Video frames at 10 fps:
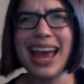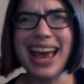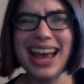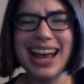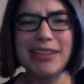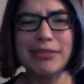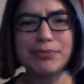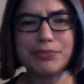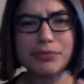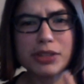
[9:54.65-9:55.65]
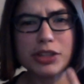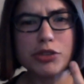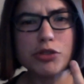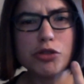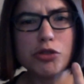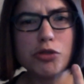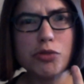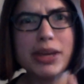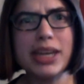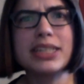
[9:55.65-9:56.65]
And you
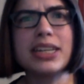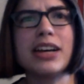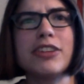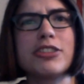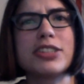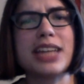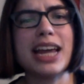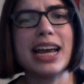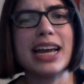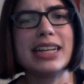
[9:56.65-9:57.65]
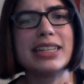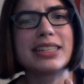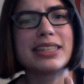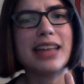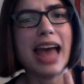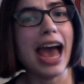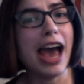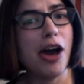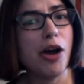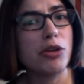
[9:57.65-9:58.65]
begin to understand
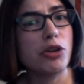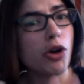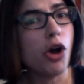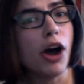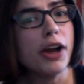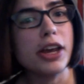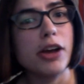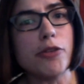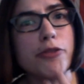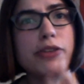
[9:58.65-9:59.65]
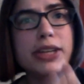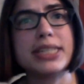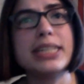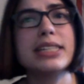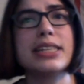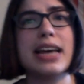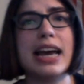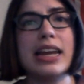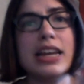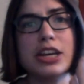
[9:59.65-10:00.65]
how your audio fits into that.